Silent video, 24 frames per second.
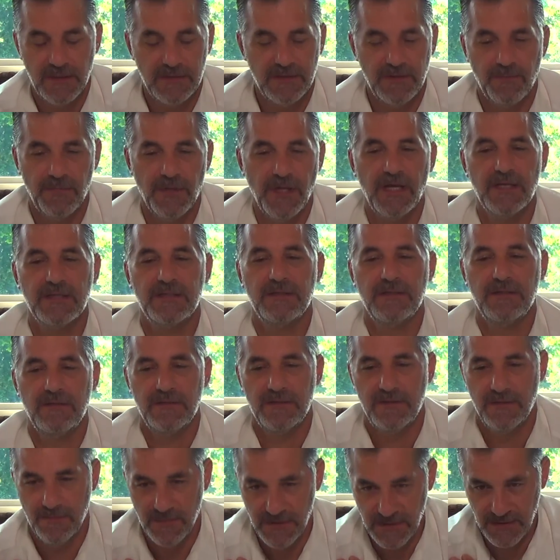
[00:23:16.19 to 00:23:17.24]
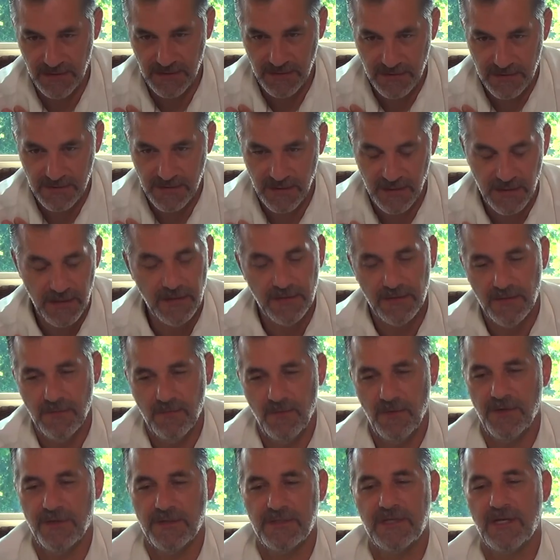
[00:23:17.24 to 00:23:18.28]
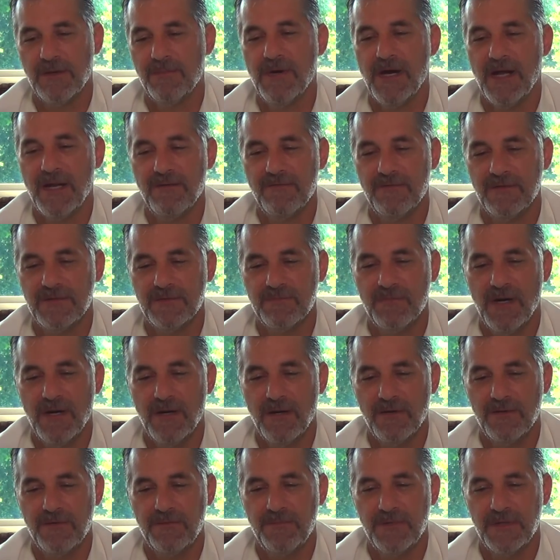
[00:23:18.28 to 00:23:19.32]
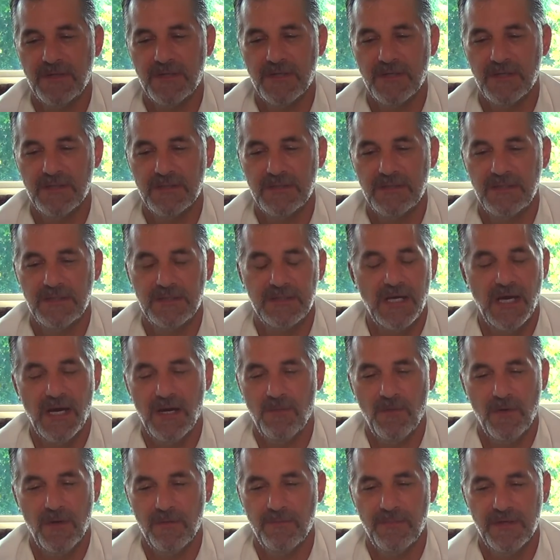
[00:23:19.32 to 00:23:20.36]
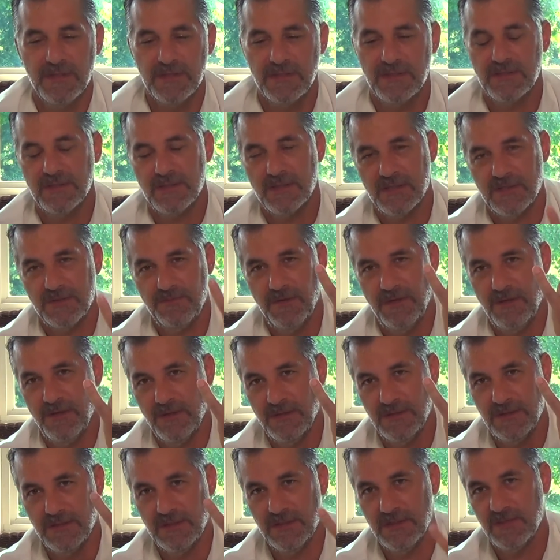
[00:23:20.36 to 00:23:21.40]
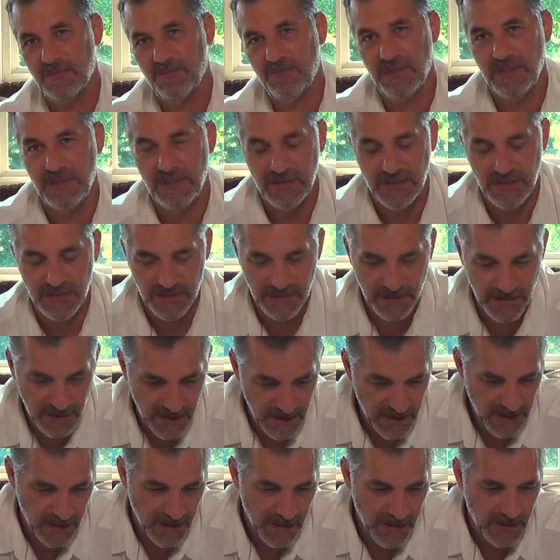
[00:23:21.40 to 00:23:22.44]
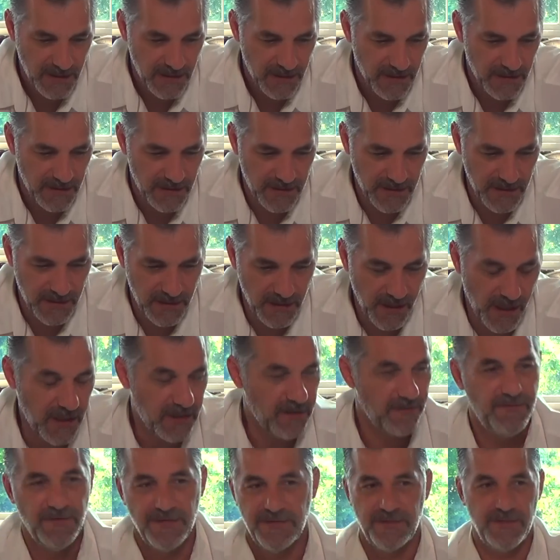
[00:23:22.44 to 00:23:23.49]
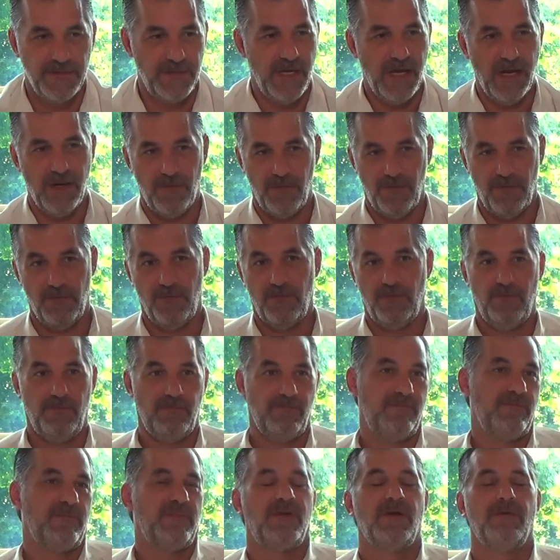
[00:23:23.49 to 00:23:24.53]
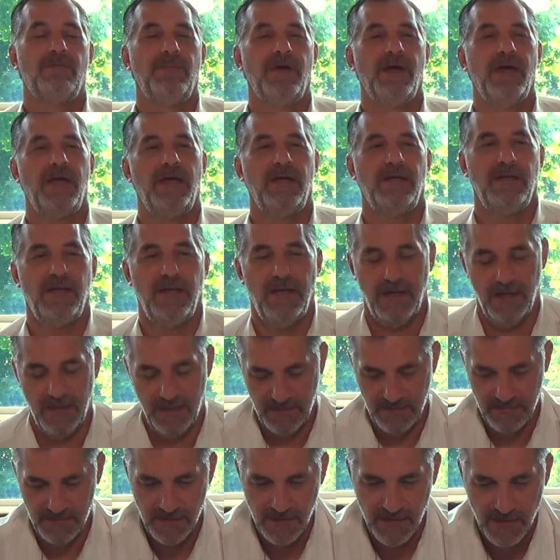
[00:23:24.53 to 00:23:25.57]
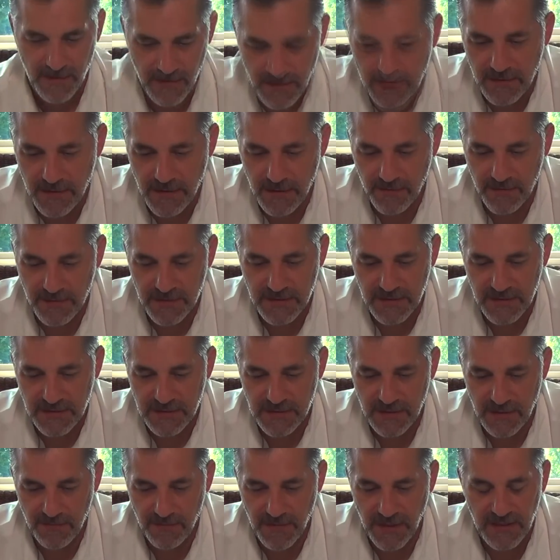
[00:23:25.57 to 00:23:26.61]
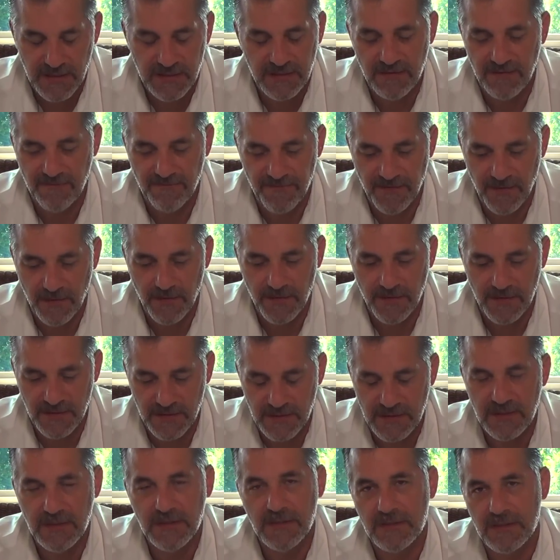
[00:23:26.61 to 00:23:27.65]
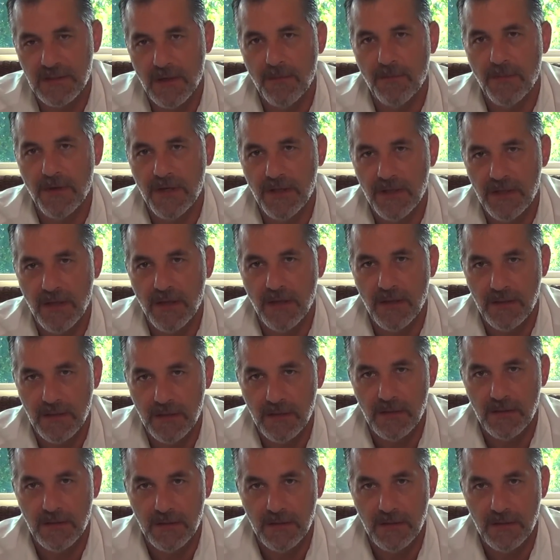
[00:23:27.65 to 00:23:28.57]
a blessing to me to hear them words come out of his mouth, because he's got more business experience in his pinky than all of us in that room combined had. It was just an amazing feeling to see somebody that,